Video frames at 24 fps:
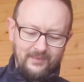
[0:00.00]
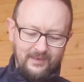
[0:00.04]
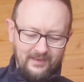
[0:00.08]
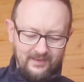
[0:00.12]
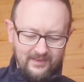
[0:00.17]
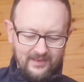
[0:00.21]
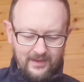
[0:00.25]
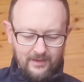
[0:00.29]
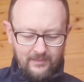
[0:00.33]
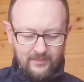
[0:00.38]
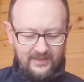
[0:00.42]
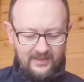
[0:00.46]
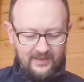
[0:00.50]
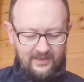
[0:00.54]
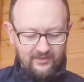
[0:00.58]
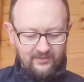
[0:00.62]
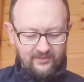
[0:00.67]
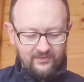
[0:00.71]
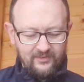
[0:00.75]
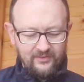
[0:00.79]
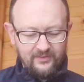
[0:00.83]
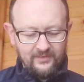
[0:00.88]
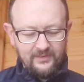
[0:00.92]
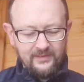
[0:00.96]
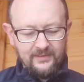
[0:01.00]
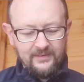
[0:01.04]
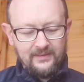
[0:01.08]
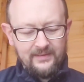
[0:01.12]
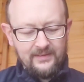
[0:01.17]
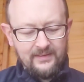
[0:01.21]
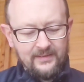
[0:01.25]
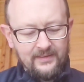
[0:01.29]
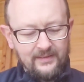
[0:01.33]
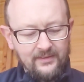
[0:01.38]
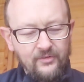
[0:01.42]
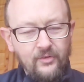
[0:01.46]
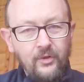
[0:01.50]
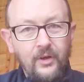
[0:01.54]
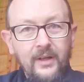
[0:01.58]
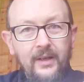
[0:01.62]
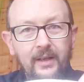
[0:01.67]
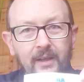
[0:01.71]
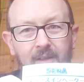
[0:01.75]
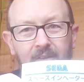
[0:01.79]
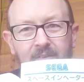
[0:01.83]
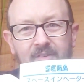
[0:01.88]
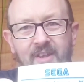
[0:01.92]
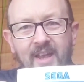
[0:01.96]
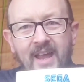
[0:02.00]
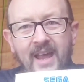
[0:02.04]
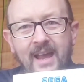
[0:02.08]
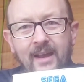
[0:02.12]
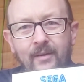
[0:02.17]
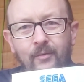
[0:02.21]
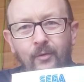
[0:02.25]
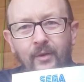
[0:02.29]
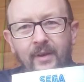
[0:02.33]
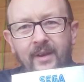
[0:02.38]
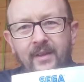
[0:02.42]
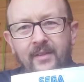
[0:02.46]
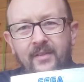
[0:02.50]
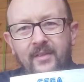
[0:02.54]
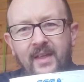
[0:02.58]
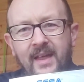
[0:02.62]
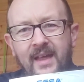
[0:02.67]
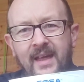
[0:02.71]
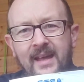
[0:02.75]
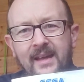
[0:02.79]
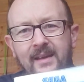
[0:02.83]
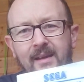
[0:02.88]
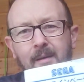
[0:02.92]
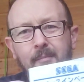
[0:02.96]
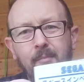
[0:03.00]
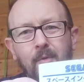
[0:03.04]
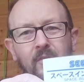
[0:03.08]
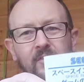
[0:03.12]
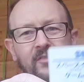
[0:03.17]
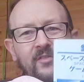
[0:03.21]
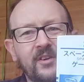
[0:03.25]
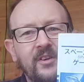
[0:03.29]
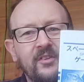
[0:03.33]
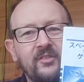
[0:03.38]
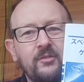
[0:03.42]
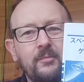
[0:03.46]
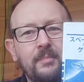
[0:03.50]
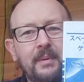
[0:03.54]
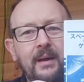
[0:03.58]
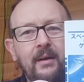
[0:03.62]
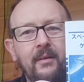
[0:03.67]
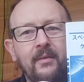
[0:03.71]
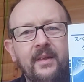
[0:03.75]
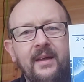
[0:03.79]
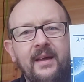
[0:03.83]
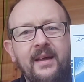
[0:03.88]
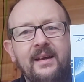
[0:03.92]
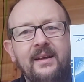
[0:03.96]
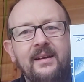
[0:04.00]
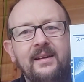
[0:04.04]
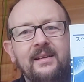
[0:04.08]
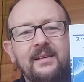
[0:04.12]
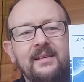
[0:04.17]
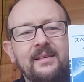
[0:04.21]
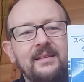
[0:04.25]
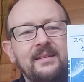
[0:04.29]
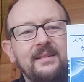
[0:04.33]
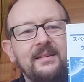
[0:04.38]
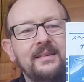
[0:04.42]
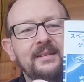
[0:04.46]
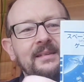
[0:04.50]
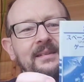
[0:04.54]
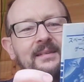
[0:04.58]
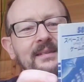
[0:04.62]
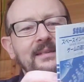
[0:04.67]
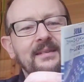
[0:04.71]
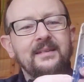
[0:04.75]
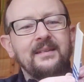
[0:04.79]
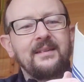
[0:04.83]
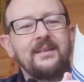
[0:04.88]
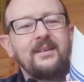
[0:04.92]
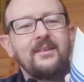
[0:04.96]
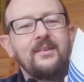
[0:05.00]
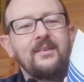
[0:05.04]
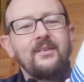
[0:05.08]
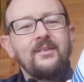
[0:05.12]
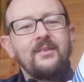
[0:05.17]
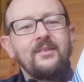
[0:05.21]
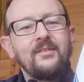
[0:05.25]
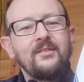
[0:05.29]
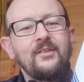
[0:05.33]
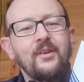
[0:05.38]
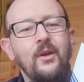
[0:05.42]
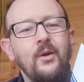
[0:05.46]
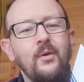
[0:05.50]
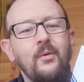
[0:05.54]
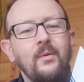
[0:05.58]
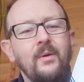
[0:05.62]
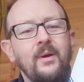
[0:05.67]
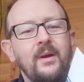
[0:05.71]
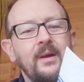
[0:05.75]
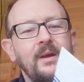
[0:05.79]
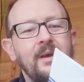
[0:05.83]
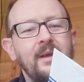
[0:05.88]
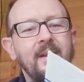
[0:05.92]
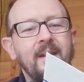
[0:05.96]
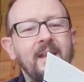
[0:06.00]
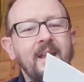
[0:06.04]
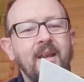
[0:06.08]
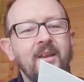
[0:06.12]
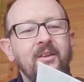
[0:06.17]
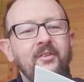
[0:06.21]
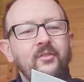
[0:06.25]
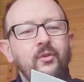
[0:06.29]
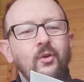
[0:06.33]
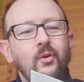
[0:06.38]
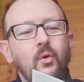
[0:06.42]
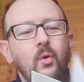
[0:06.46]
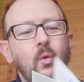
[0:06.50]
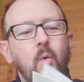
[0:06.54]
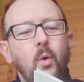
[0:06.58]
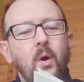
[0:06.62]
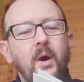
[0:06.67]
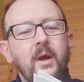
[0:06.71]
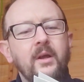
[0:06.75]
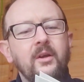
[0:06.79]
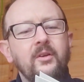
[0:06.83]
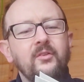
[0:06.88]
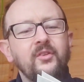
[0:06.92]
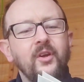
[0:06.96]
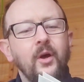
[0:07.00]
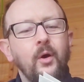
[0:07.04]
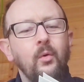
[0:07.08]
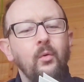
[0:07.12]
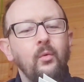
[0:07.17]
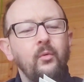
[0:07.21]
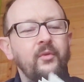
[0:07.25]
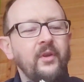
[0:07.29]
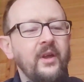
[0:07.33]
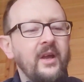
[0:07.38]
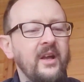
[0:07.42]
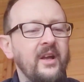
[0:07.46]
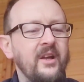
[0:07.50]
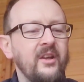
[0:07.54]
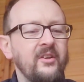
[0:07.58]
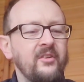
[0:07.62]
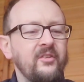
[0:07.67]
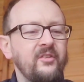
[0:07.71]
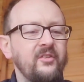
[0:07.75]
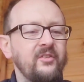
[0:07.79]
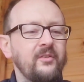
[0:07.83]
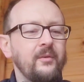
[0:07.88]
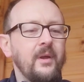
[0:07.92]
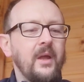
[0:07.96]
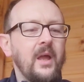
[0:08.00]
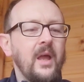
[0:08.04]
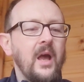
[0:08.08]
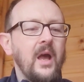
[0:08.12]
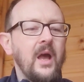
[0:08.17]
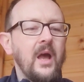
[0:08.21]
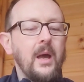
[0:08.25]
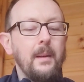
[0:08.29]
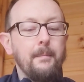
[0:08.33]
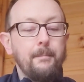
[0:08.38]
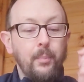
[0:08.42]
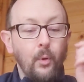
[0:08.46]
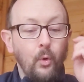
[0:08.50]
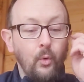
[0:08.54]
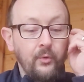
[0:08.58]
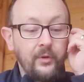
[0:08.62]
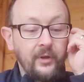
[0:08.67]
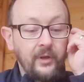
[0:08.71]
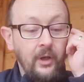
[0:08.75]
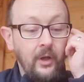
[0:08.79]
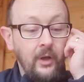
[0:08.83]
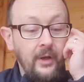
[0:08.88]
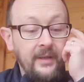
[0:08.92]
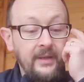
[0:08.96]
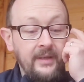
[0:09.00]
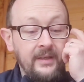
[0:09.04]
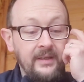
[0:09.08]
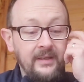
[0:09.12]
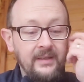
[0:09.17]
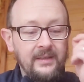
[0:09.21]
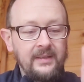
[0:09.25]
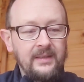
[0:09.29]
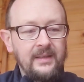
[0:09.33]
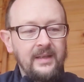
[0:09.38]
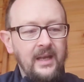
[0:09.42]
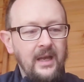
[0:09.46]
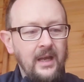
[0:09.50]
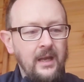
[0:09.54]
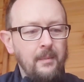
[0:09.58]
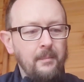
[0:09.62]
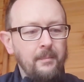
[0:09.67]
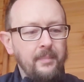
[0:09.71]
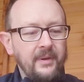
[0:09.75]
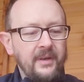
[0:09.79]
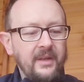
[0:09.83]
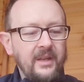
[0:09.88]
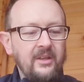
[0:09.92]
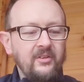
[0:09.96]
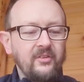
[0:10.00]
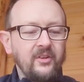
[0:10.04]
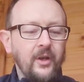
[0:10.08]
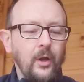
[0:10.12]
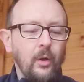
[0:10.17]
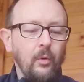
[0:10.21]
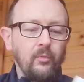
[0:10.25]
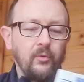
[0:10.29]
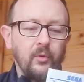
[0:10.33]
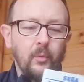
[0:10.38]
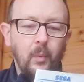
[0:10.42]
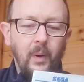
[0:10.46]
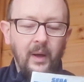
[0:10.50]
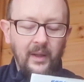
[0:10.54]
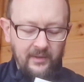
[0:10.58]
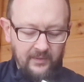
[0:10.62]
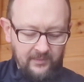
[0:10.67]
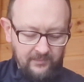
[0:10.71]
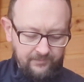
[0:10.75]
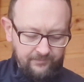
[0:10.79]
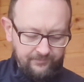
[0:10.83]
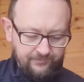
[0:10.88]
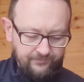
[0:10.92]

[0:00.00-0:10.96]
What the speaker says: There it is. It's got a little tear on it there. I'm not fussed about that. And again, it's not quite as old as Borderline, but it is an older one.